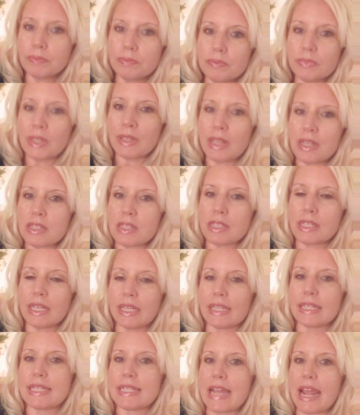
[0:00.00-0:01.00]
Unless it's
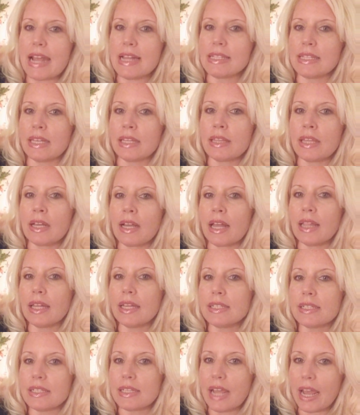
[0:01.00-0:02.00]
like a dancing thing, I
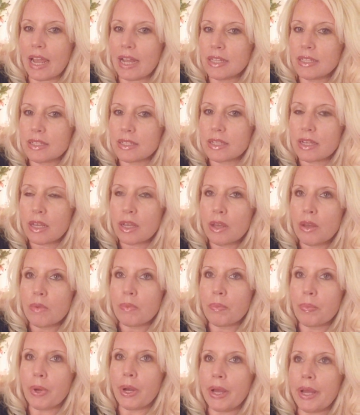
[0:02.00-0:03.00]
like to dance,
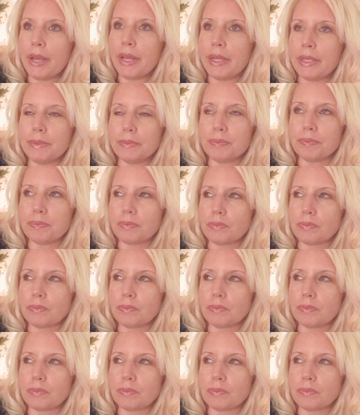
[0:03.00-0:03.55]
but